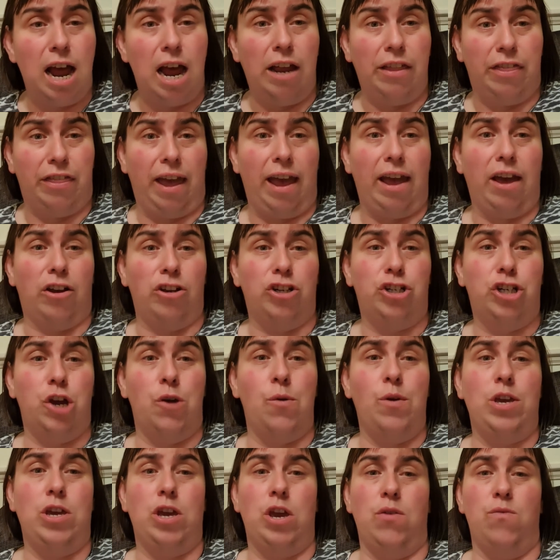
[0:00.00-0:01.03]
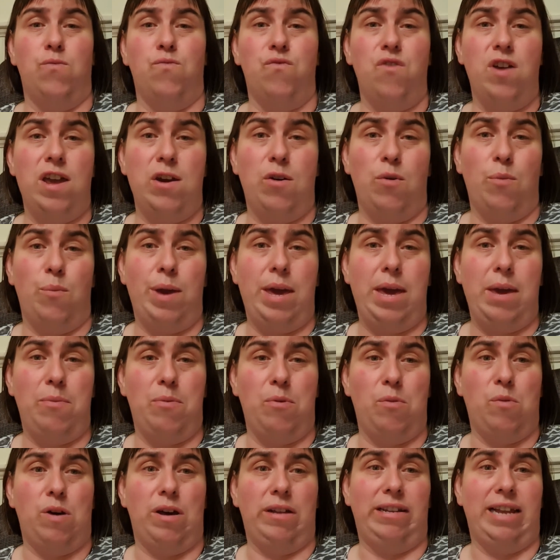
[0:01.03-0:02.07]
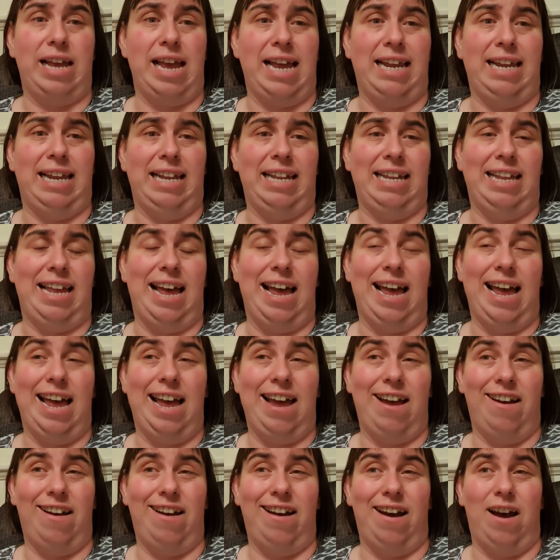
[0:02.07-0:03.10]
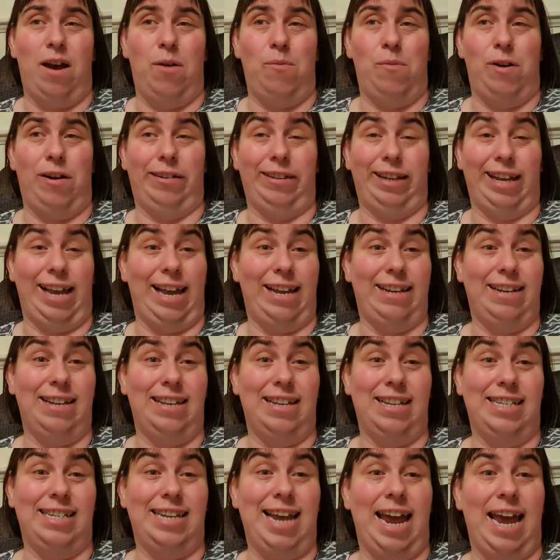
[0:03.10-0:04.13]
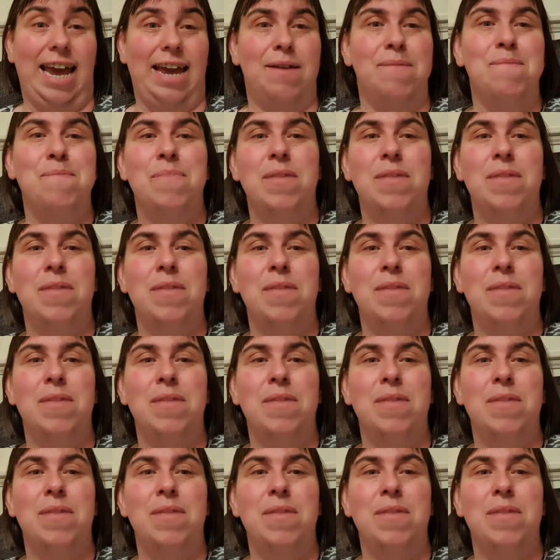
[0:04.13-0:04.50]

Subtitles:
They are showing you real people at the end, at the end of the day.